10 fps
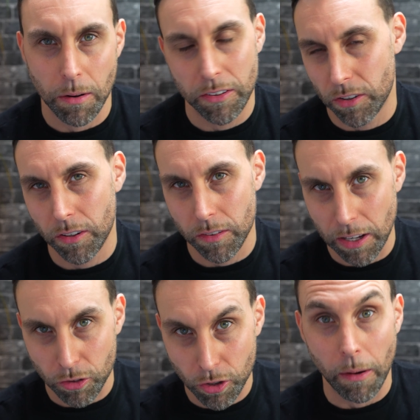so
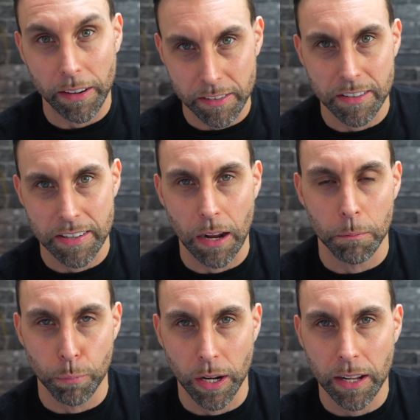it's going to
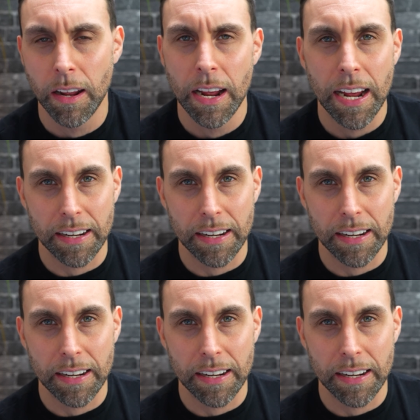sound brilliant.